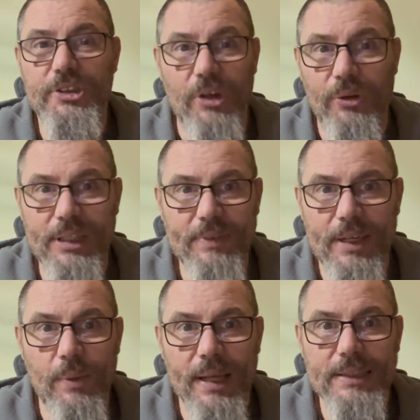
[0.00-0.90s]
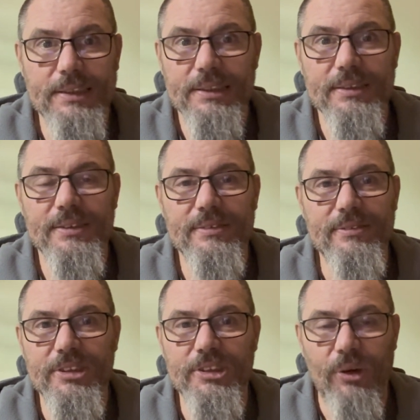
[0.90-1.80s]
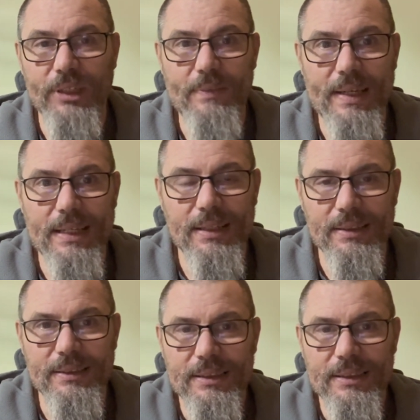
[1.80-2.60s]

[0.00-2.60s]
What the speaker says: Don't leave any waste, don't leave anything.